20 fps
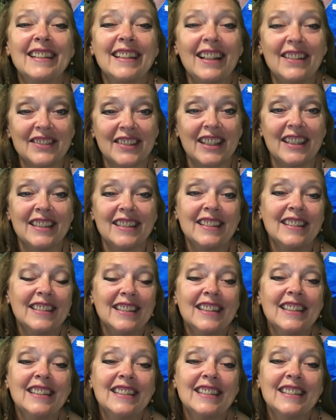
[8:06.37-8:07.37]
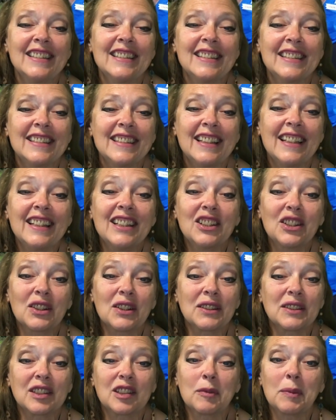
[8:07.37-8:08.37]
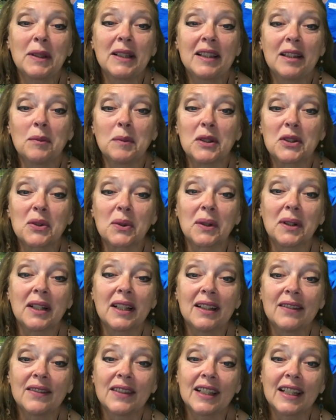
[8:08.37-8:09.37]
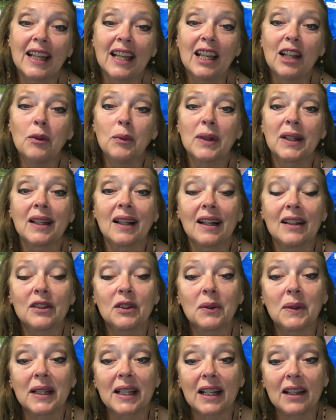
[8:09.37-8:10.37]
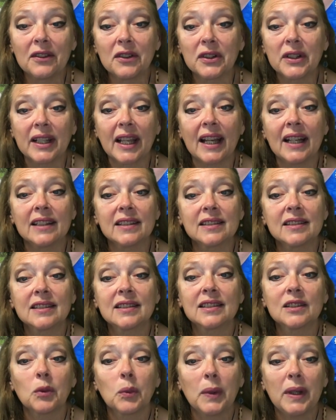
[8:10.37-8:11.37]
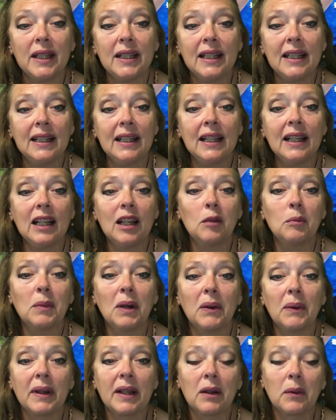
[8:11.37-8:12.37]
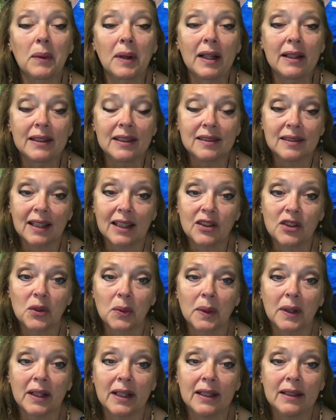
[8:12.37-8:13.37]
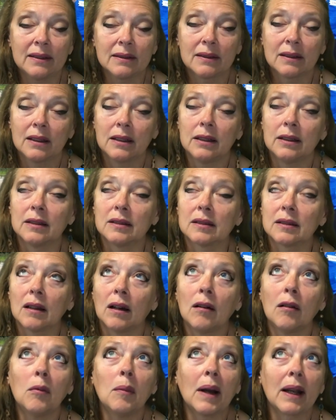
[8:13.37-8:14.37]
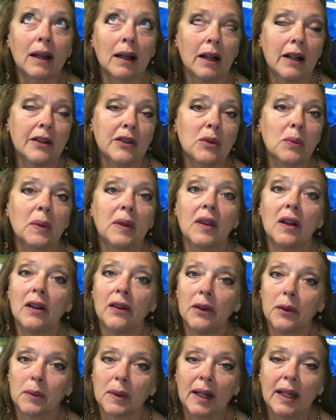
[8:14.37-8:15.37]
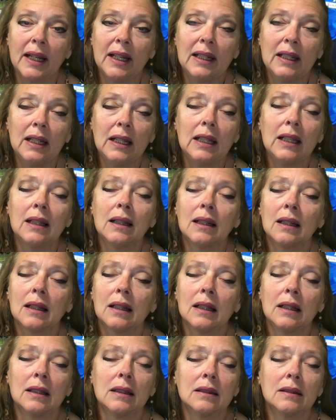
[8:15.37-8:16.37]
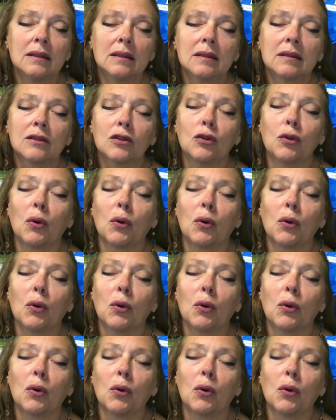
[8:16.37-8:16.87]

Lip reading: loved it. The interns spent the majority of the day, when not doing other tasks, weed eating and mowing around the sanctuary. Because, oh my gosh, with all the rain, there's